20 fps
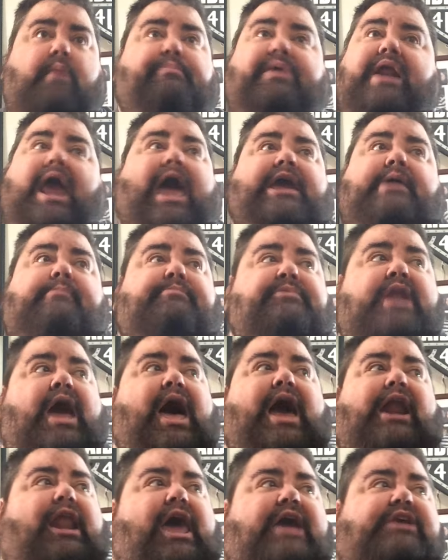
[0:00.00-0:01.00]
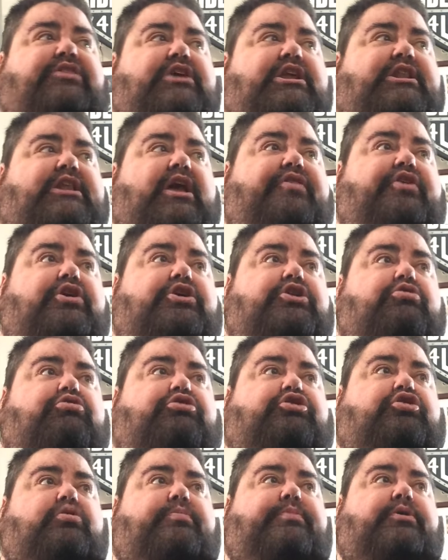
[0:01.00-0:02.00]
But I am not like these other
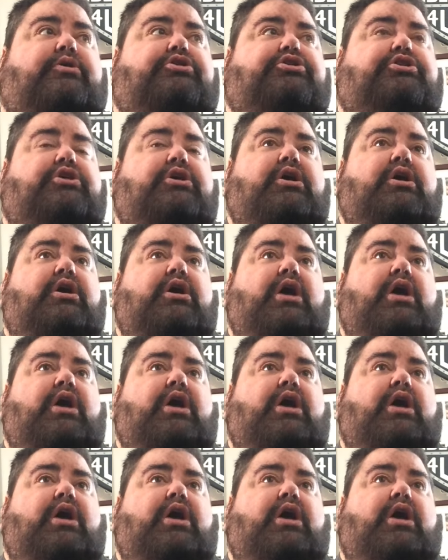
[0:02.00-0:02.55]
YouTubers.